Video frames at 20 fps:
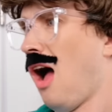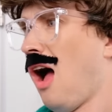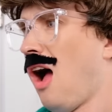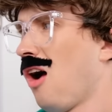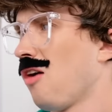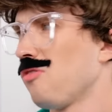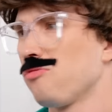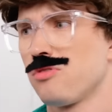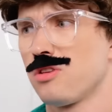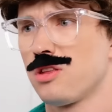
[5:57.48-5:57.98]

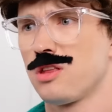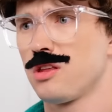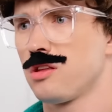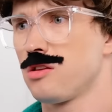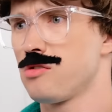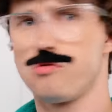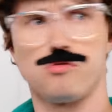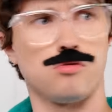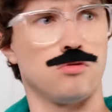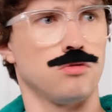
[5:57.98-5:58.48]
What?
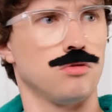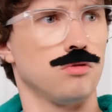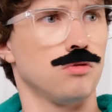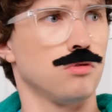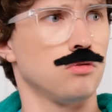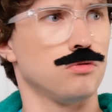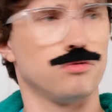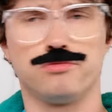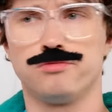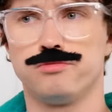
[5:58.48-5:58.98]
What just
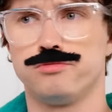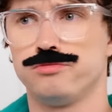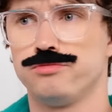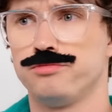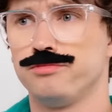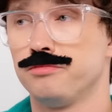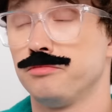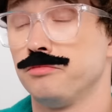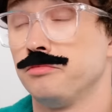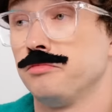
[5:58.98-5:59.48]

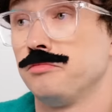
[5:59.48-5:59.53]
happened?